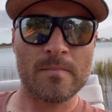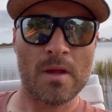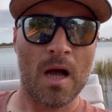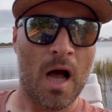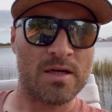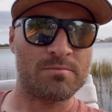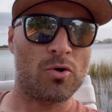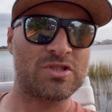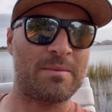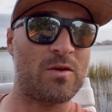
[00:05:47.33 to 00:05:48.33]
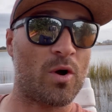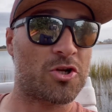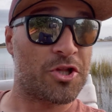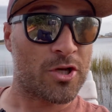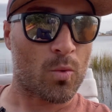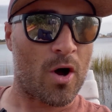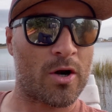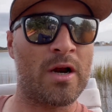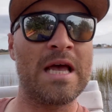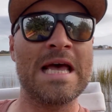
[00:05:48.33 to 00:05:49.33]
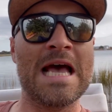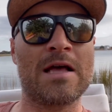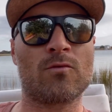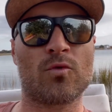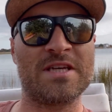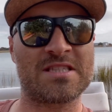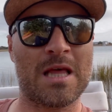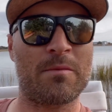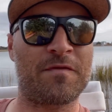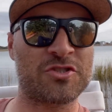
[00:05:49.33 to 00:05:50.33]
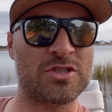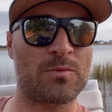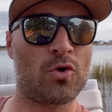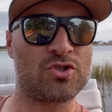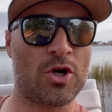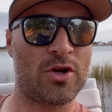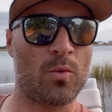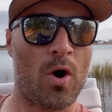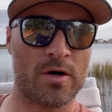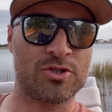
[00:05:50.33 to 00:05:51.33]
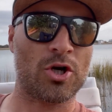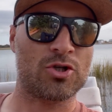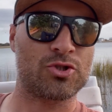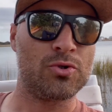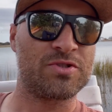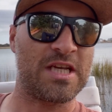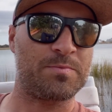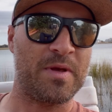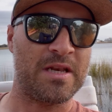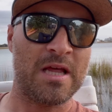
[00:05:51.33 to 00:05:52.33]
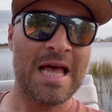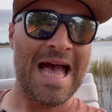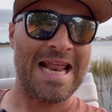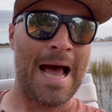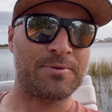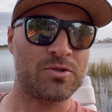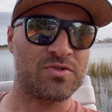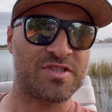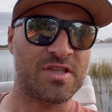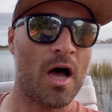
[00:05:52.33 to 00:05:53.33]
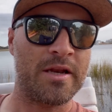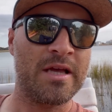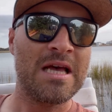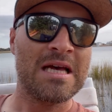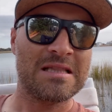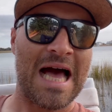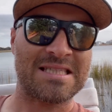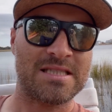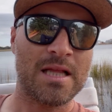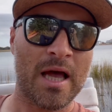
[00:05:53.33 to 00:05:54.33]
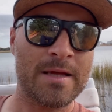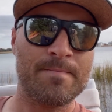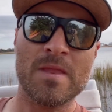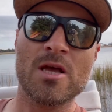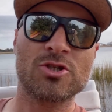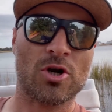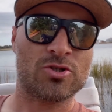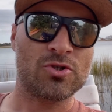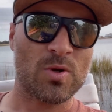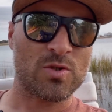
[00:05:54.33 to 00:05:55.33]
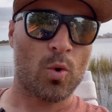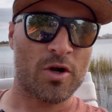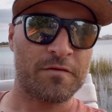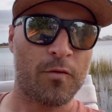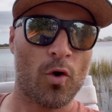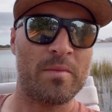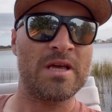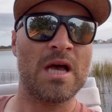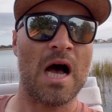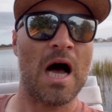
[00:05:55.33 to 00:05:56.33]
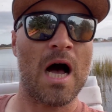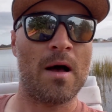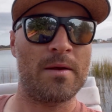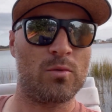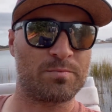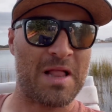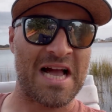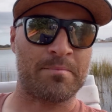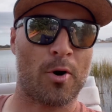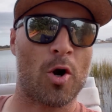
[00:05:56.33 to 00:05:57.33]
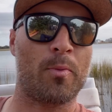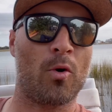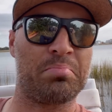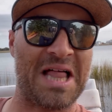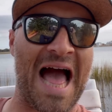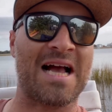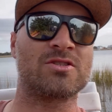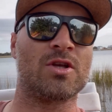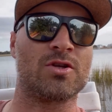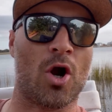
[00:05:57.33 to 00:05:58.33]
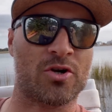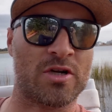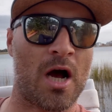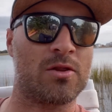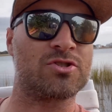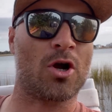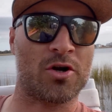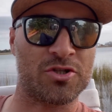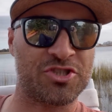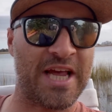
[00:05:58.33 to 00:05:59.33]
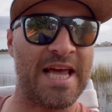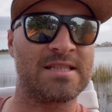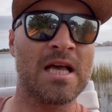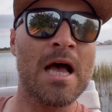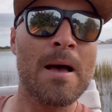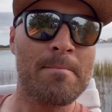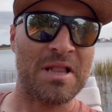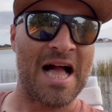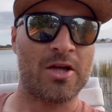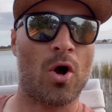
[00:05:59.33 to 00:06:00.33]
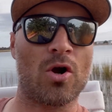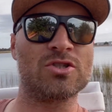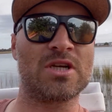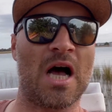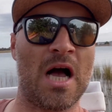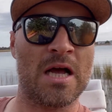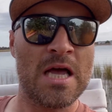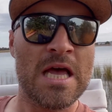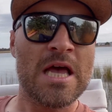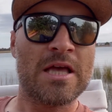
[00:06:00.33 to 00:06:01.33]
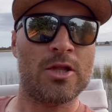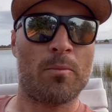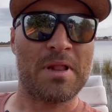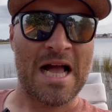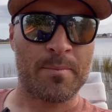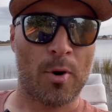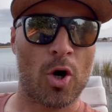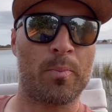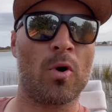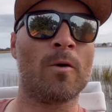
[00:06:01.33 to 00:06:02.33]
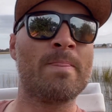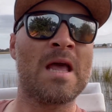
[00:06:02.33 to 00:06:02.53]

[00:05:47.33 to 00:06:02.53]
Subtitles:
Most time they want cleaner water. Recently, I've been fishing some real dirty water. Chartreuse has been an absolute stud. Last night, chartreuse wasn't working for me. It was black and purple, blacks, the darker colors, darker shades, black and orange, black and purple,